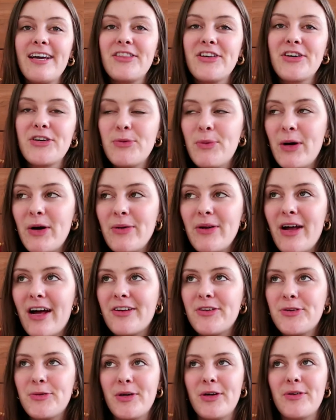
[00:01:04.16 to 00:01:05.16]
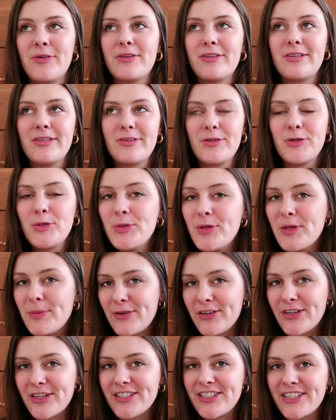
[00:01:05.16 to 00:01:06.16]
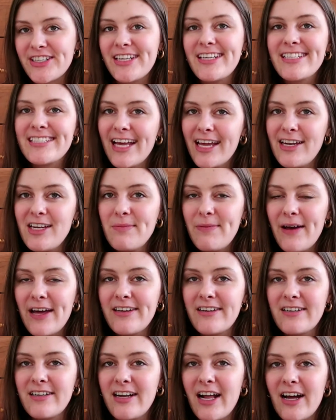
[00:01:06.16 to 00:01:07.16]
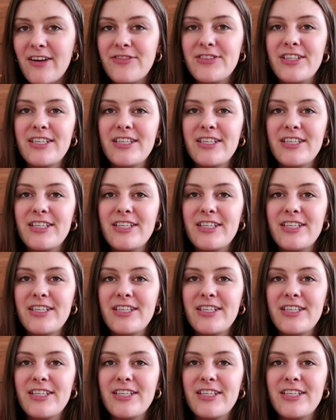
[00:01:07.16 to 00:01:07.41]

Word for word: Like, the quote unquote cool person is independent enough